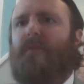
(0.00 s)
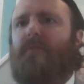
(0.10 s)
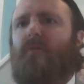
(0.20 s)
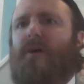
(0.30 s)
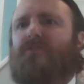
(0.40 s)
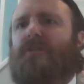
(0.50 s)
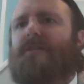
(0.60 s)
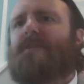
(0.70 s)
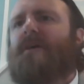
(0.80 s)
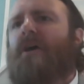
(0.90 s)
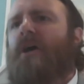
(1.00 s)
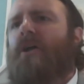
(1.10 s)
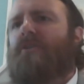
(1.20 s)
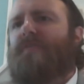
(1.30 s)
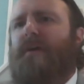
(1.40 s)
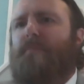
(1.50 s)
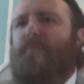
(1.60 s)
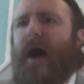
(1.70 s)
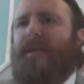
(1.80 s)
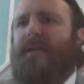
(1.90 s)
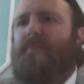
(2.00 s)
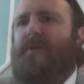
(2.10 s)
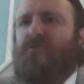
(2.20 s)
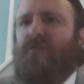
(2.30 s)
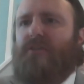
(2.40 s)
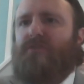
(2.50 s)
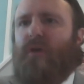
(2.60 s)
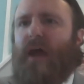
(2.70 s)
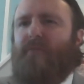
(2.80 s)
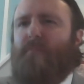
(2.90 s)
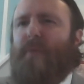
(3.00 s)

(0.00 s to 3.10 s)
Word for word: The, the question is, do you think a Biden administration would have a